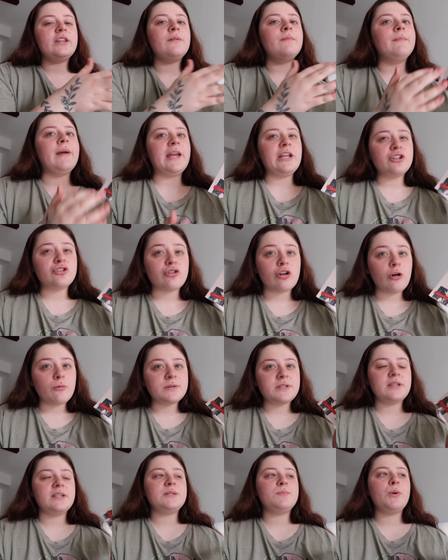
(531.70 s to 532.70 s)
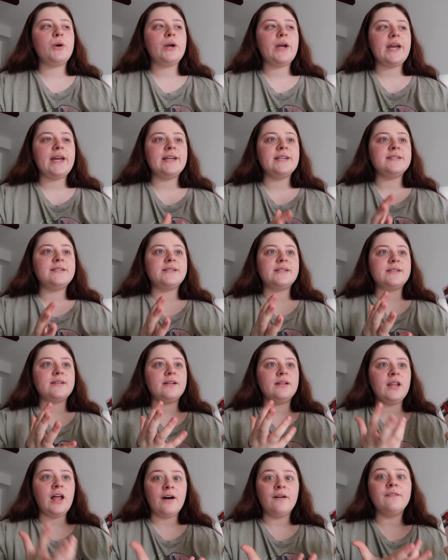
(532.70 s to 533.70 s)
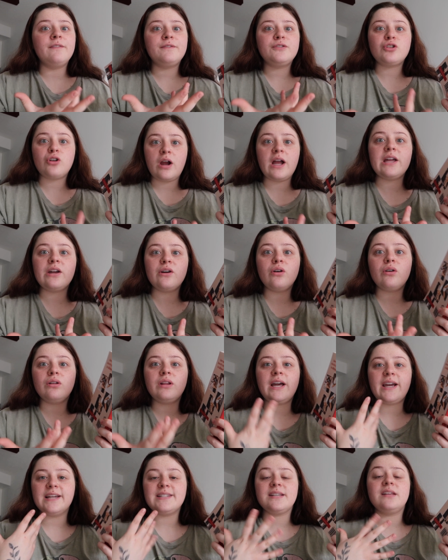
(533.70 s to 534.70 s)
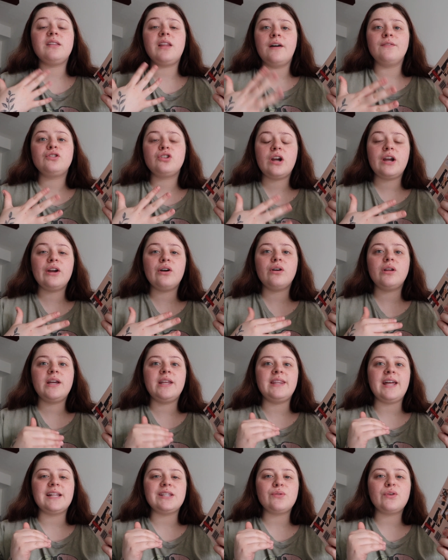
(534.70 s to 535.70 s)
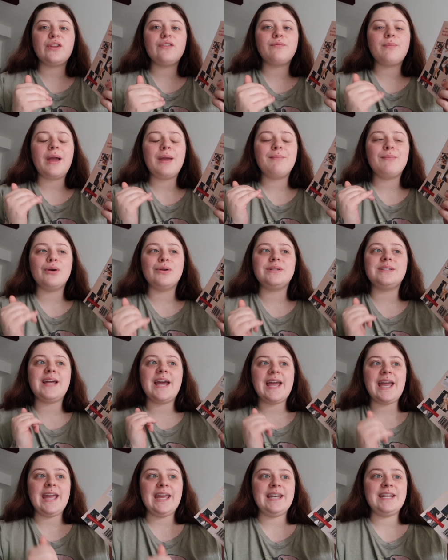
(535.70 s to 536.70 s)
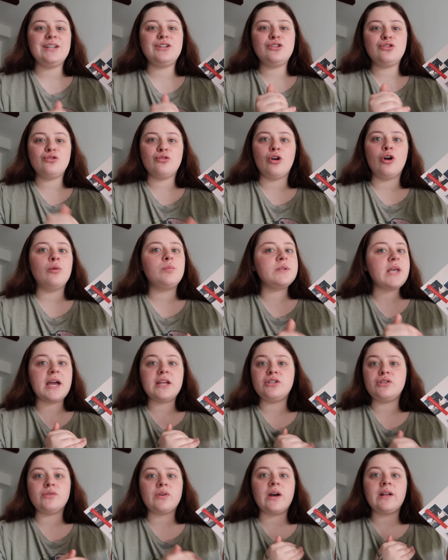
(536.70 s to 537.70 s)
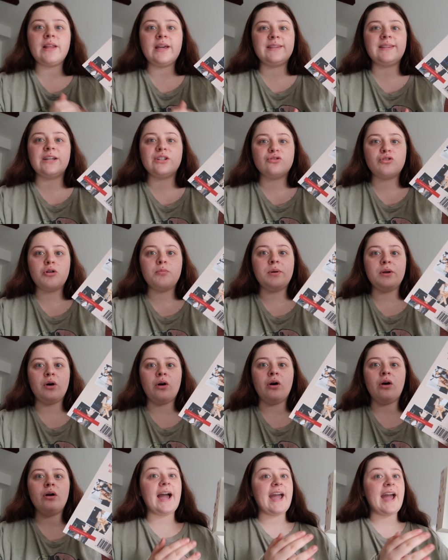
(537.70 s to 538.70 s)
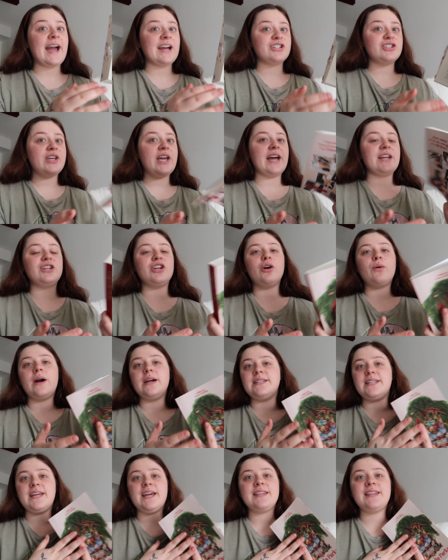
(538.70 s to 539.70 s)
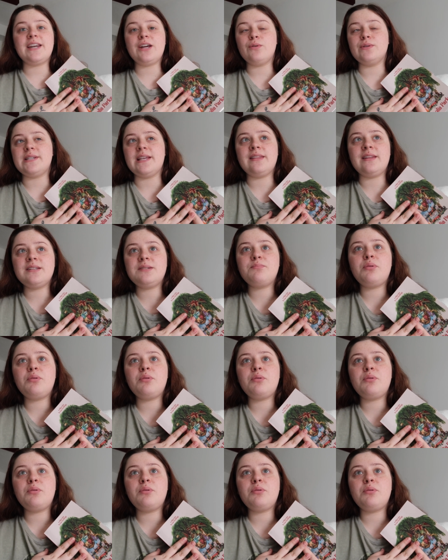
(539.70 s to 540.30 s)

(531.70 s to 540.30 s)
of the main tropes in this book is love triangle. Like, it's a love triangle, and that's one of my most hated tropes. I do not like that trope at all. I actually had no idea that it was in this